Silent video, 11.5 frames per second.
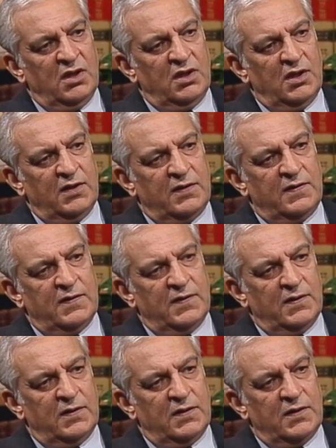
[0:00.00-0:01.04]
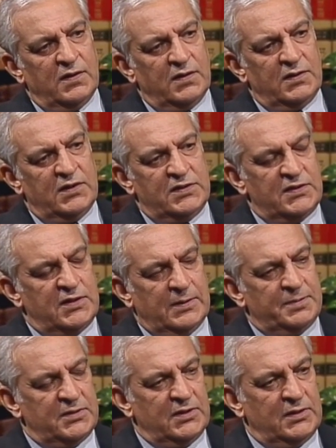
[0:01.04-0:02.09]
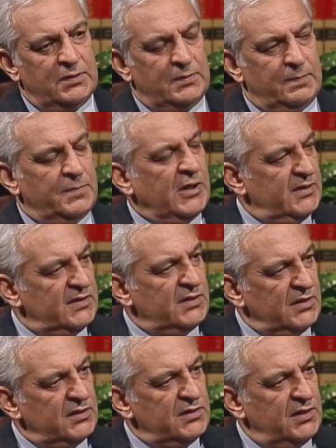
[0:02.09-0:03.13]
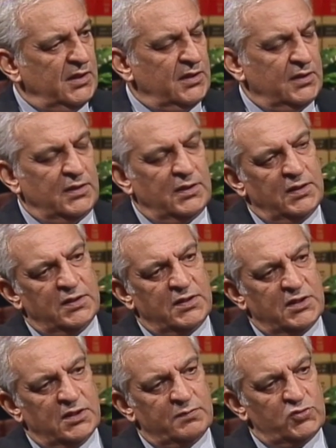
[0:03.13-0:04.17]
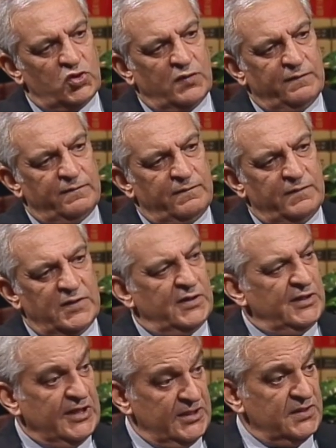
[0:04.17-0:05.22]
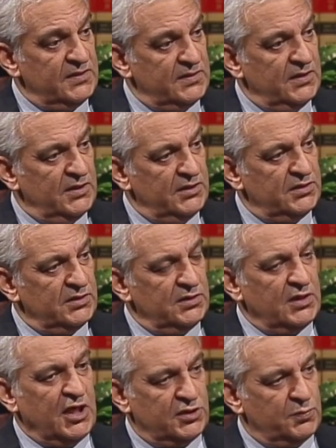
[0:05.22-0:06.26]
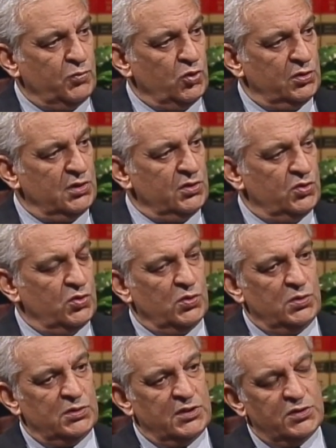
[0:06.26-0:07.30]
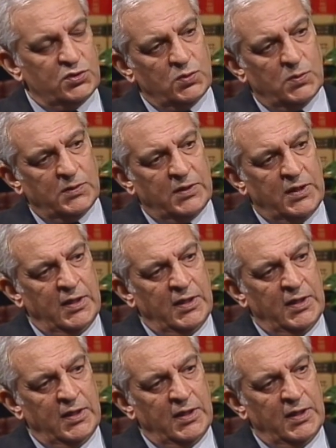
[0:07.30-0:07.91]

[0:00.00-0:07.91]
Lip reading: that the steps that Pakistan's taken in terms of legislation, export controls and so on,